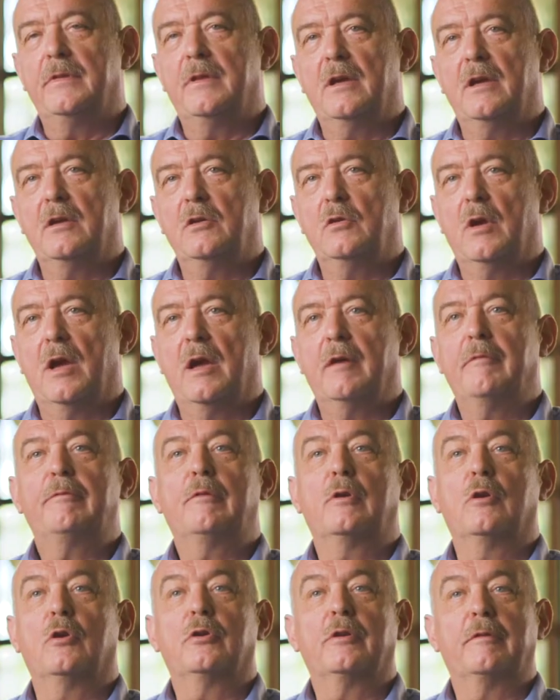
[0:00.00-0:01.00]
there you have
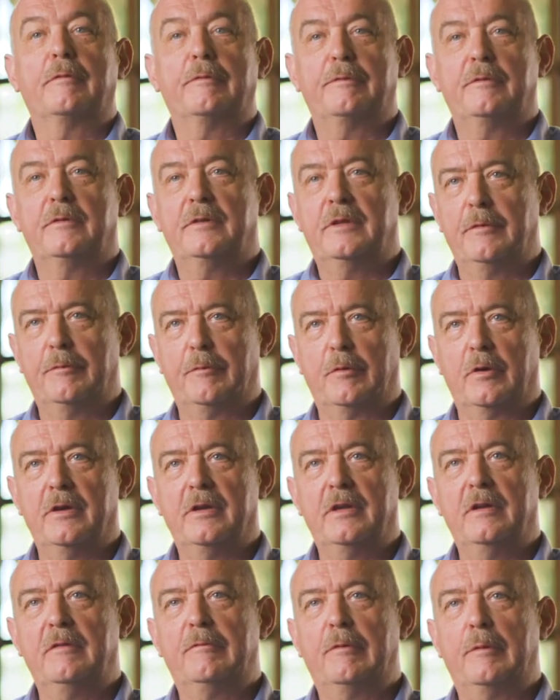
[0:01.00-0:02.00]
a lot of
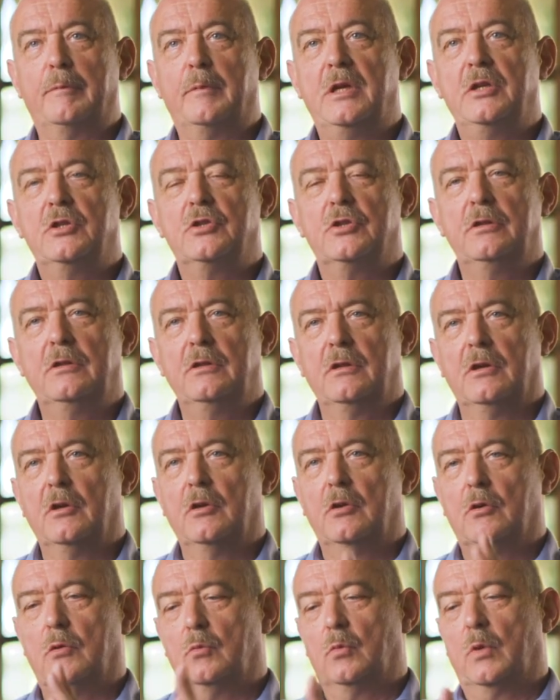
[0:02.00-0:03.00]
different information.
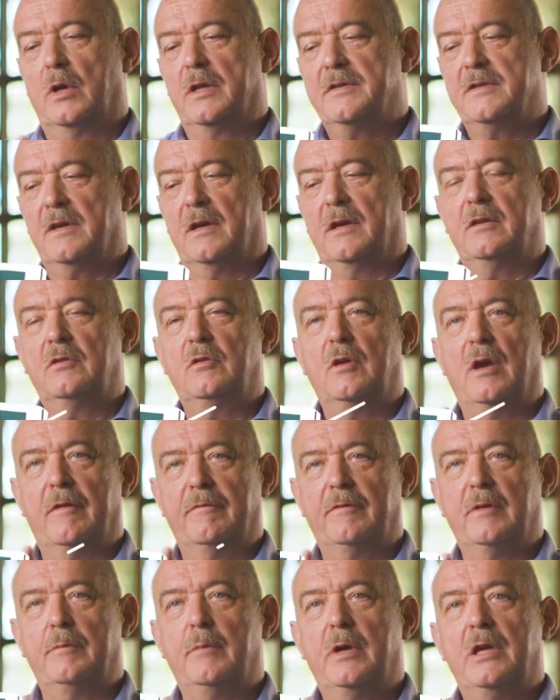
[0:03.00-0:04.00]
On one side you
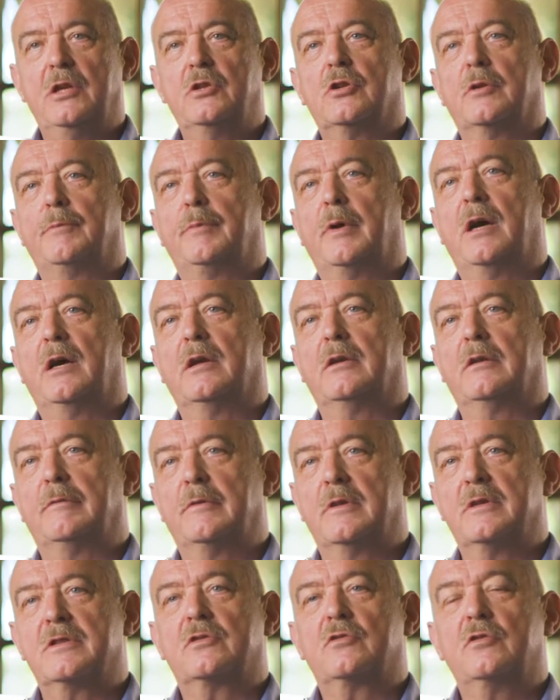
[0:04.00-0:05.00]
have the major part of
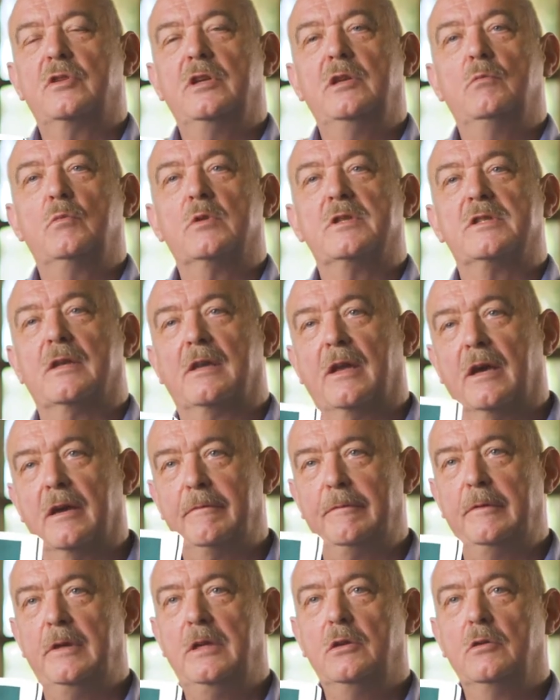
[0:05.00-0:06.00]
the screen with a
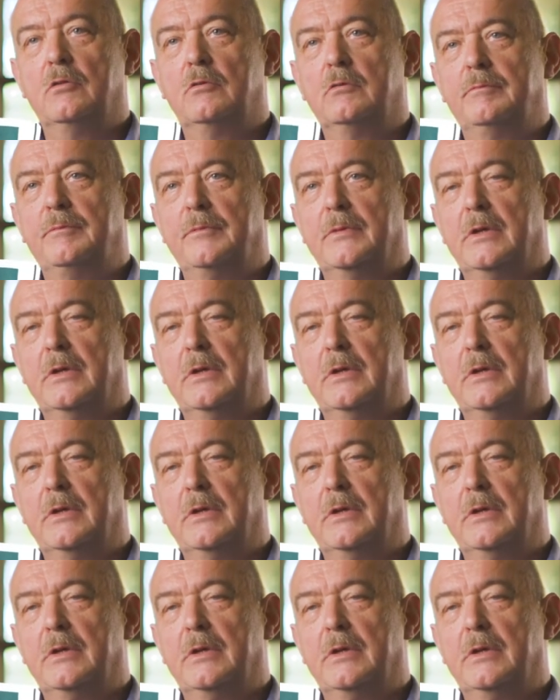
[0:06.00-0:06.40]
live video,